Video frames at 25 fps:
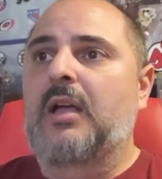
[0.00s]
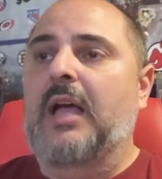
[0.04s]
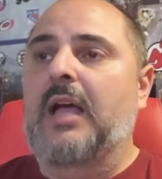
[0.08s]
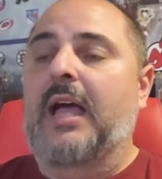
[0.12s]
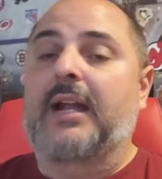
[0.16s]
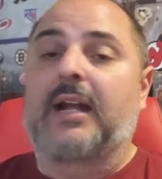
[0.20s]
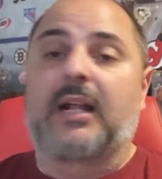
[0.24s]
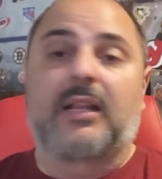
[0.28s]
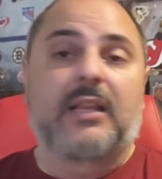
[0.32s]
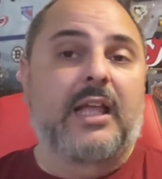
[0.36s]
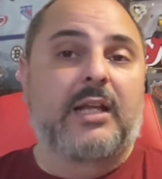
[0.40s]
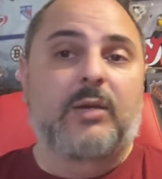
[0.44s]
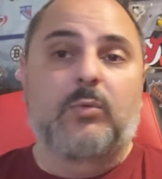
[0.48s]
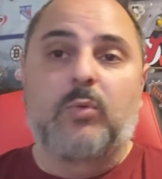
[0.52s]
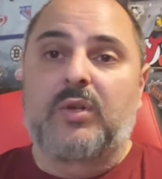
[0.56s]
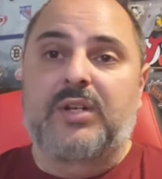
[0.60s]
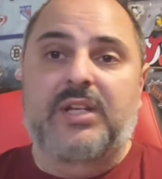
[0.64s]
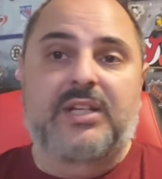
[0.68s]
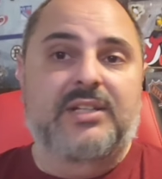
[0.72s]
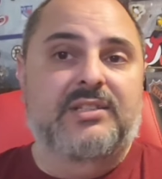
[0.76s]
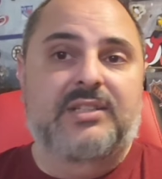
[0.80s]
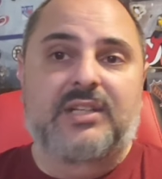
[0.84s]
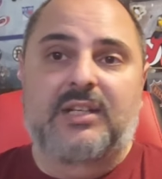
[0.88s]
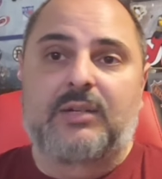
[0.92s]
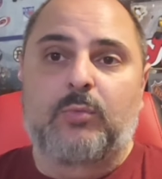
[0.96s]
And I like what
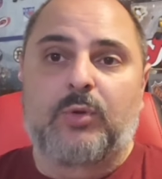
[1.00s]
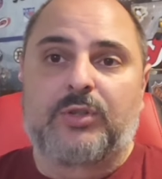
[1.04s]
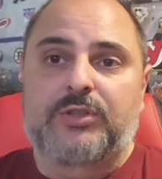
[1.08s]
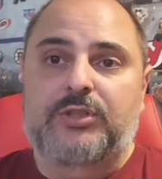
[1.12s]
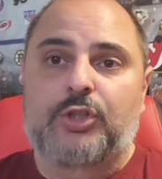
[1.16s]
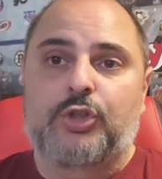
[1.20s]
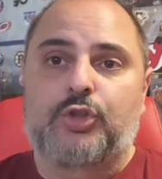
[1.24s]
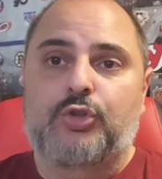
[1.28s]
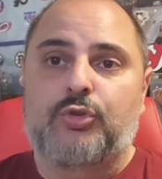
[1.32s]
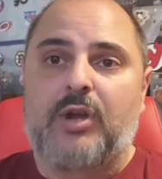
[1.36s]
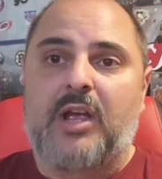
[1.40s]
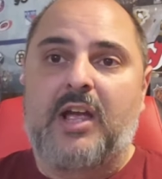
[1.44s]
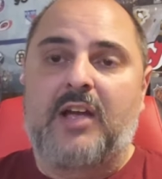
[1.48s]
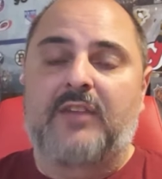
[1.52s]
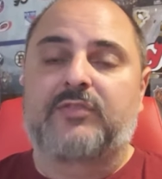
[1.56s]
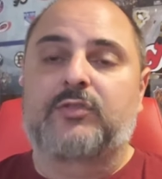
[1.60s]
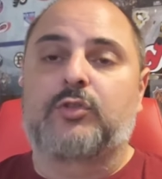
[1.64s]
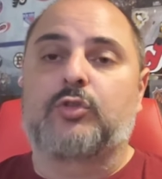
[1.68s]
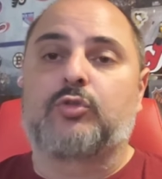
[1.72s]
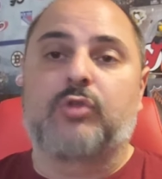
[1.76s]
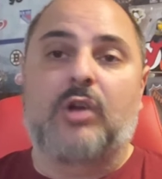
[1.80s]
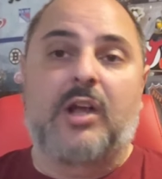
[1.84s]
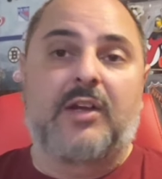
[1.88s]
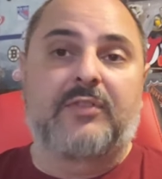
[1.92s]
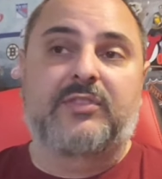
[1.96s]
he did with the draft,
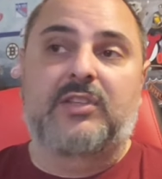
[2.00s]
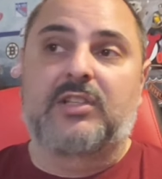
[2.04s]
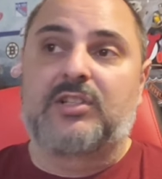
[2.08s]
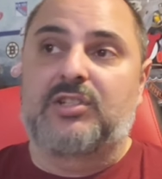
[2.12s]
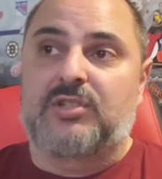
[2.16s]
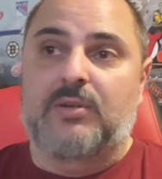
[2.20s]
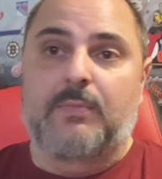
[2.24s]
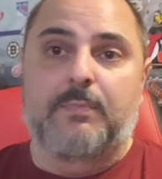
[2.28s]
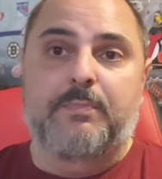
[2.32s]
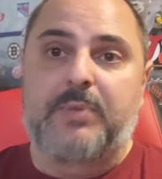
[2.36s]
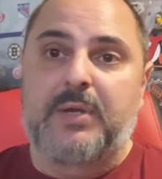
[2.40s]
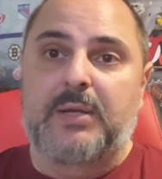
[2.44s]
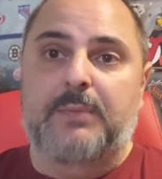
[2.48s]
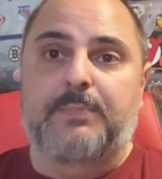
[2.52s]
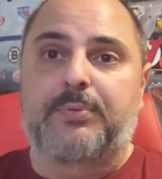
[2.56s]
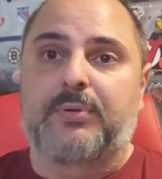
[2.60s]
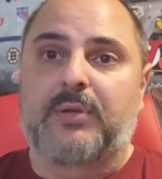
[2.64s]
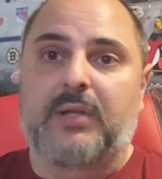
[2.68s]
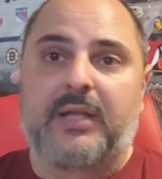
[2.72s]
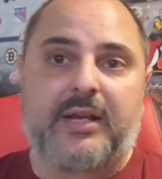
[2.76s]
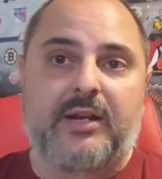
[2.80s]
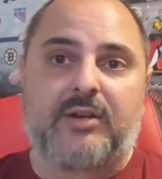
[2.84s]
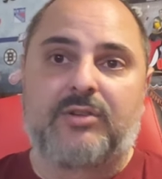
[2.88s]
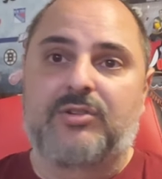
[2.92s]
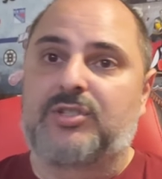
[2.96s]
drafting some big
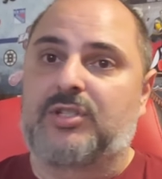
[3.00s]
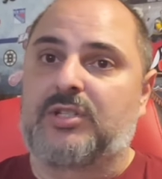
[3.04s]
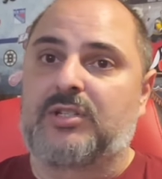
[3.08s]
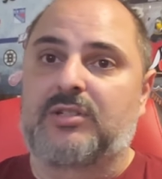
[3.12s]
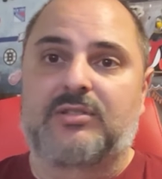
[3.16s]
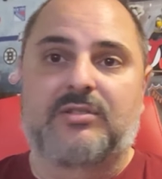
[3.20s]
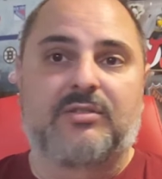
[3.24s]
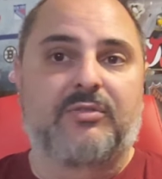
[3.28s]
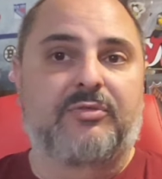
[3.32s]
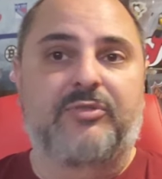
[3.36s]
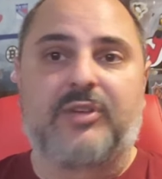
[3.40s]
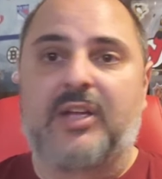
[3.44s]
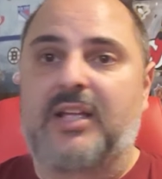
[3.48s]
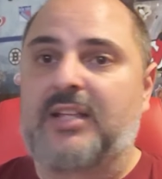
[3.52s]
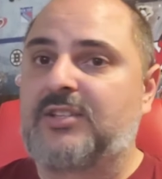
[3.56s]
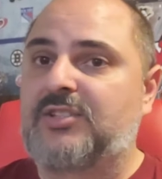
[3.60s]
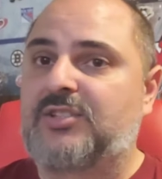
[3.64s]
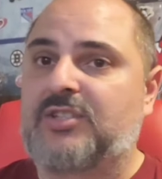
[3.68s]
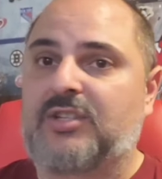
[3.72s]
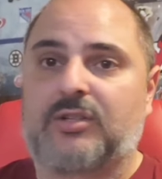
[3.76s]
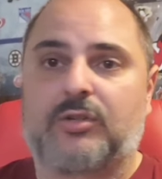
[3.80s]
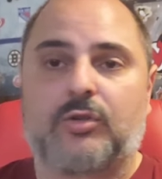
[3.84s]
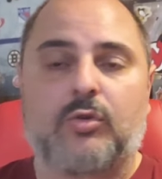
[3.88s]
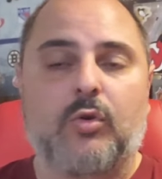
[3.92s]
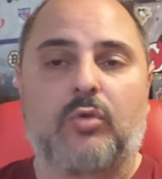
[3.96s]
players in
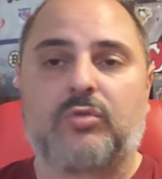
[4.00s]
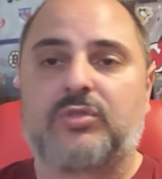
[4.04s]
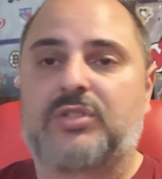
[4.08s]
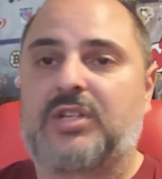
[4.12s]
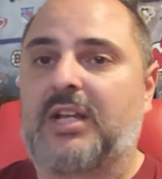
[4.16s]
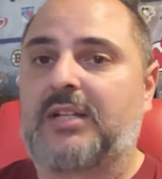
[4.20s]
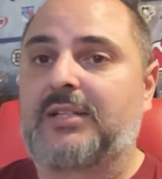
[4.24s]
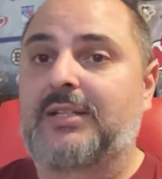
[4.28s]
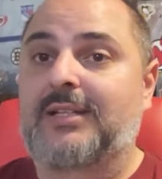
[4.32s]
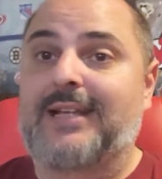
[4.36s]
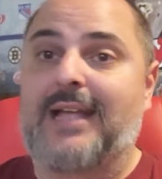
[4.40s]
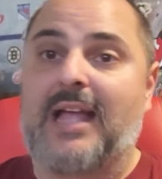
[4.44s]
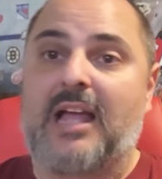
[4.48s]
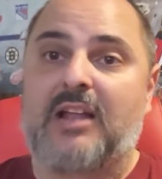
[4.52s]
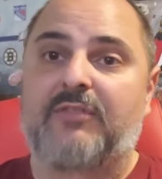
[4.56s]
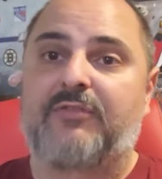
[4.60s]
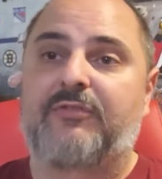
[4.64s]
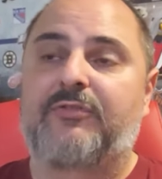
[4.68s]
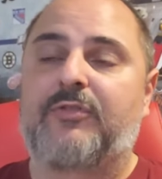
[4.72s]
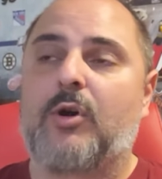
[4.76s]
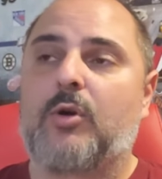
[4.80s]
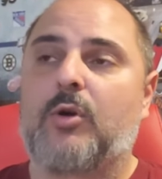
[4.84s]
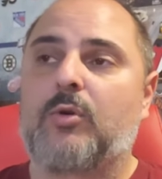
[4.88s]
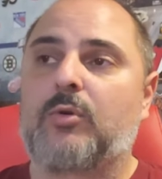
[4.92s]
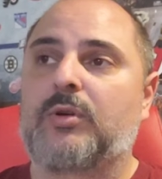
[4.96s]
defense and goaltending and
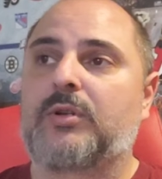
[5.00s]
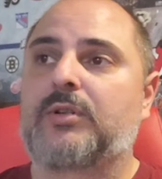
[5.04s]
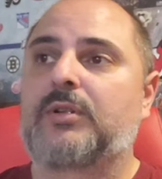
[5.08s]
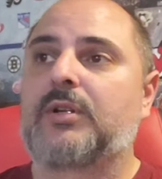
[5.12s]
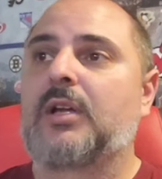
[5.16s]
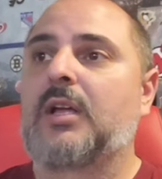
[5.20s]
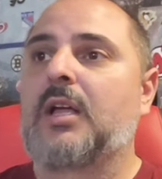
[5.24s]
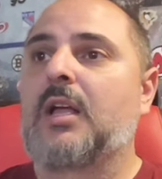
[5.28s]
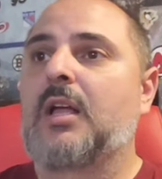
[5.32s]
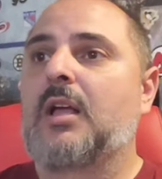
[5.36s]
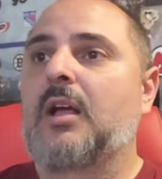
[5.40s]
forward.